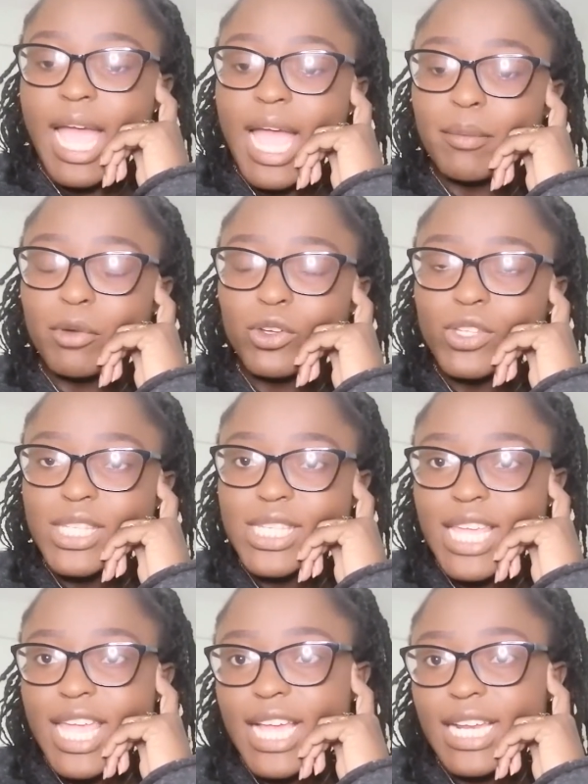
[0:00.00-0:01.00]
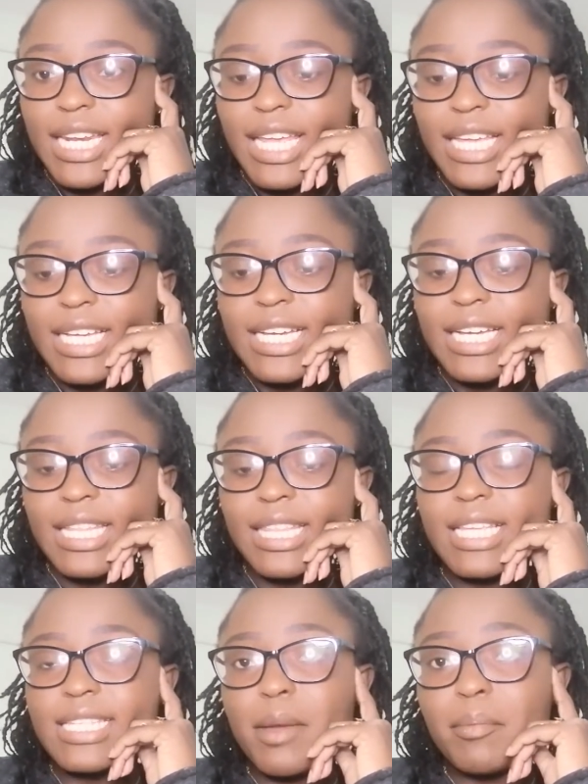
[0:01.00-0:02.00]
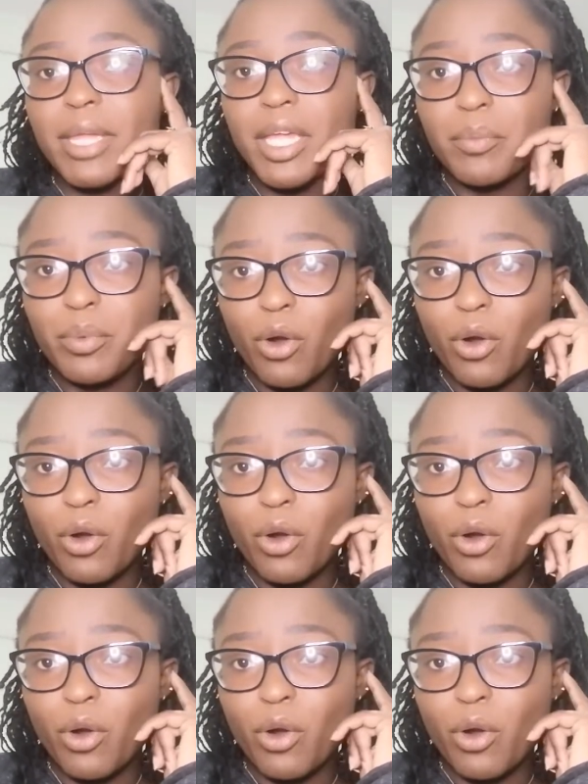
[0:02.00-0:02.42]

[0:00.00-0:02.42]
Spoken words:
I'm not saying like there's a big